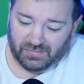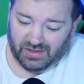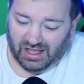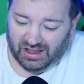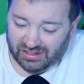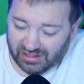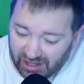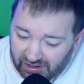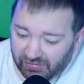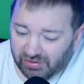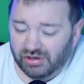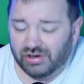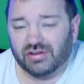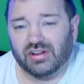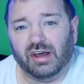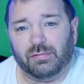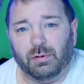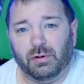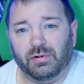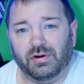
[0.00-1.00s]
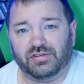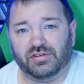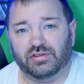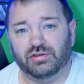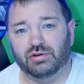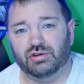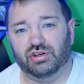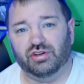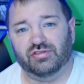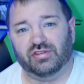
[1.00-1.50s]
living your life by
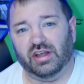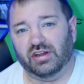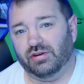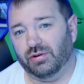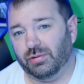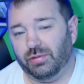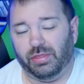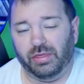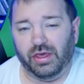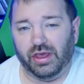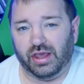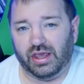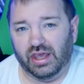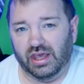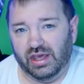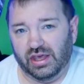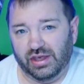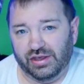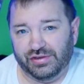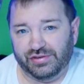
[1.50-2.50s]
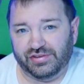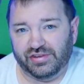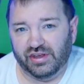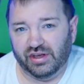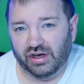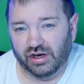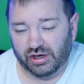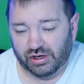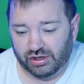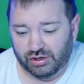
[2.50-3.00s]
resolutions, I don't think is
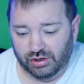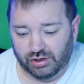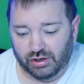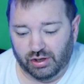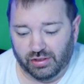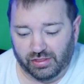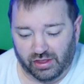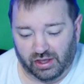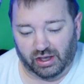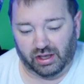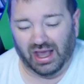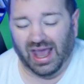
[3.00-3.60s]
a good thing.